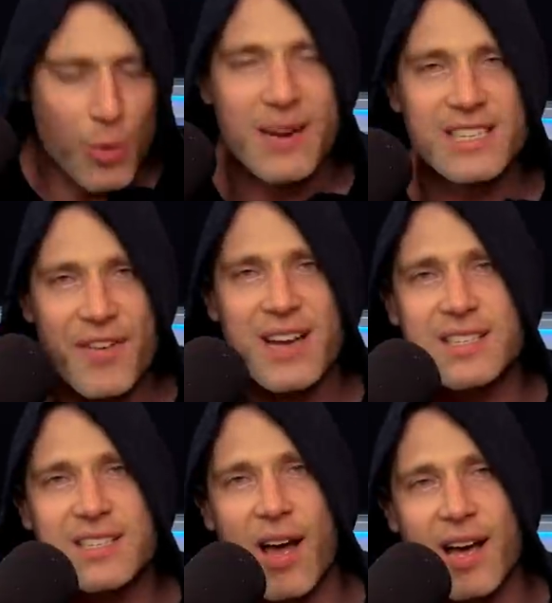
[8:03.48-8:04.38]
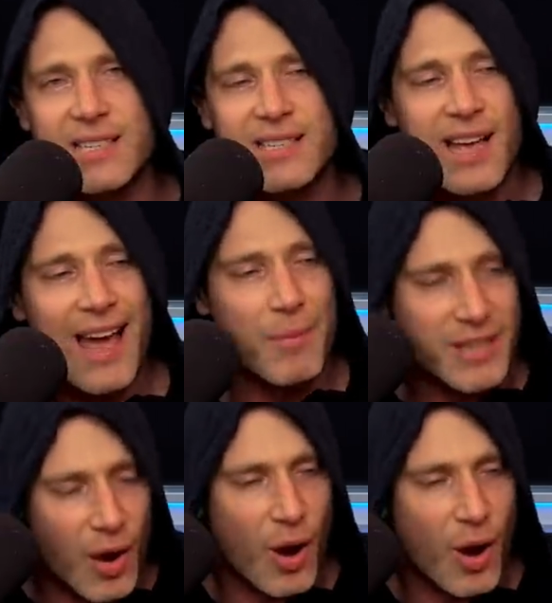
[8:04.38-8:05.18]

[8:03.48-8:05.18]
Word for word: minutes of exercise and we go